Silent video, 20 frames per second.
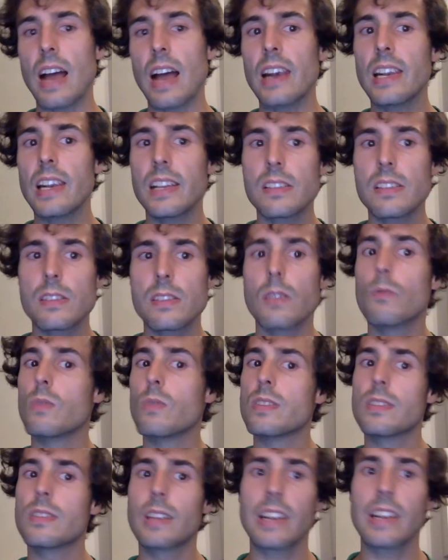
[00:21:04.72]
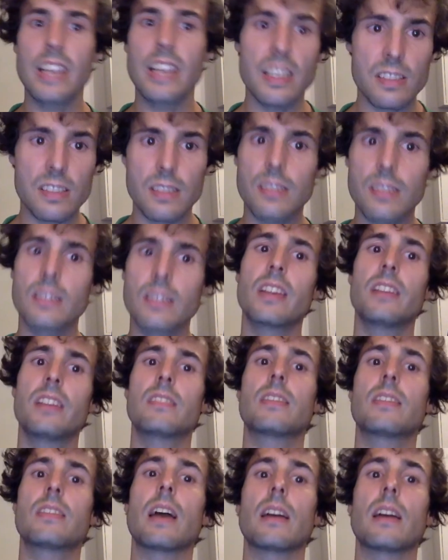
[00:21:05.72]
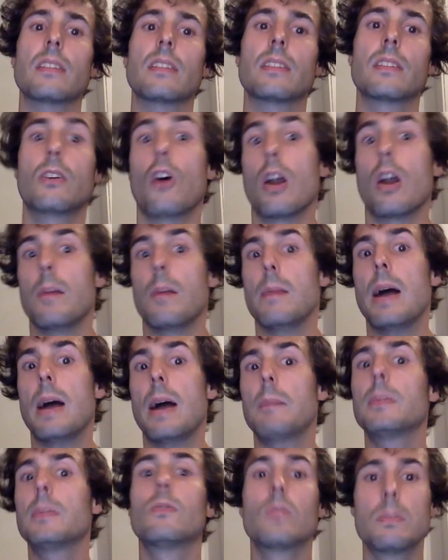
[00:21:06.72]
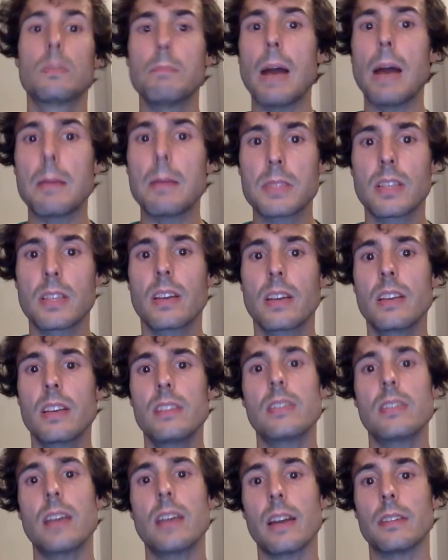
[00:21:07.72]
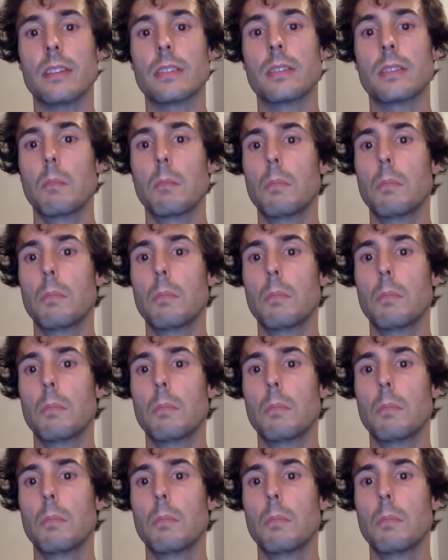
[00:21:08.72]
a list with lists inside, or a map with maps inside.